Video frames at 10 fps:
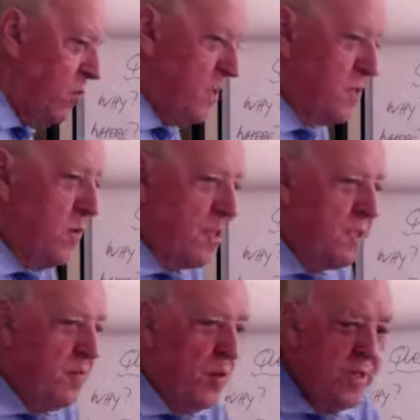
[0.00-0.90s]
all this? What's
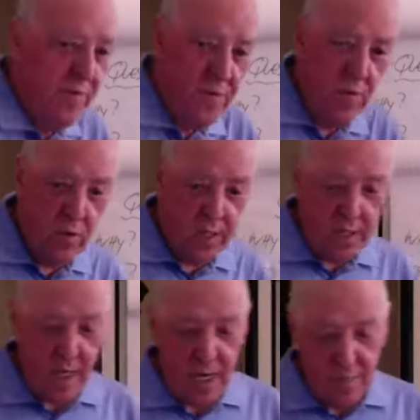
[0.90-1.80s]
the point of it all?
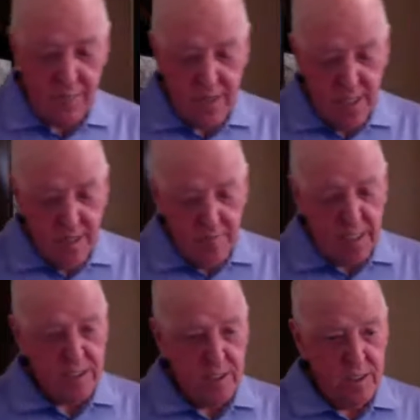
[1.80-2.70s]
And I have
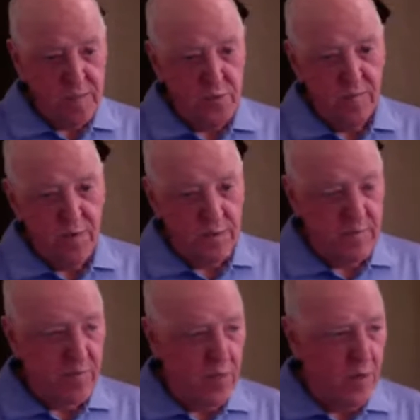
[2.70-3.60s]
mentioned this briefly
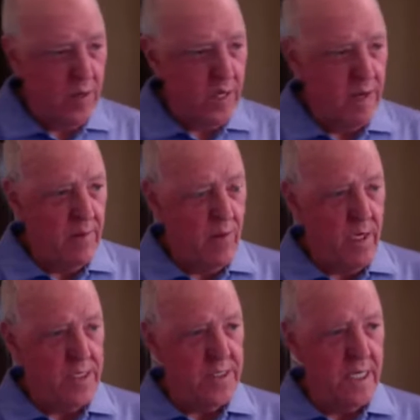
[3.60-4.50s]
before when
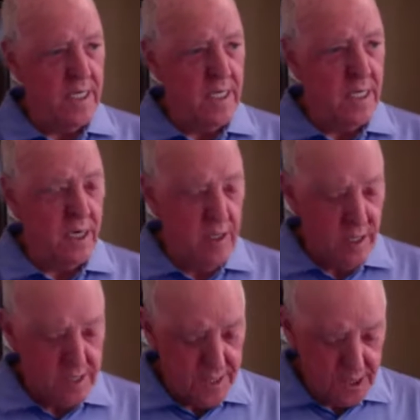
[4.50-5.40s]
I said in an
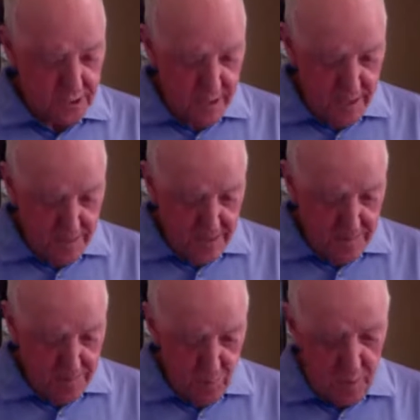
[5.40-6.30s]
earlier session,
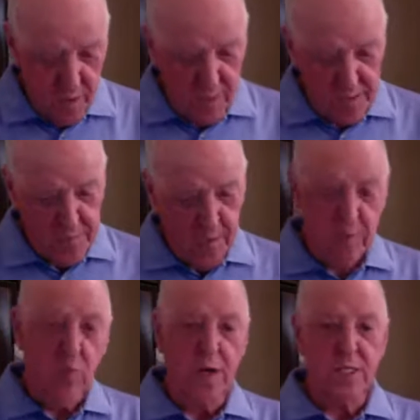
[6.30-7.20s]
when you ask
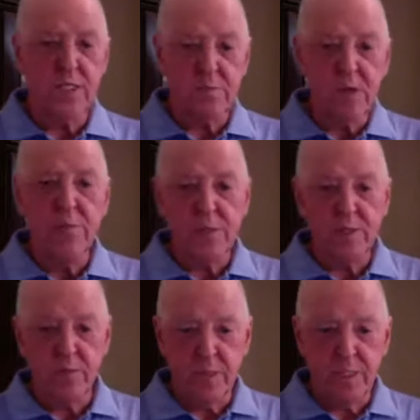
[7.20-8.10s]
people what is the purpose of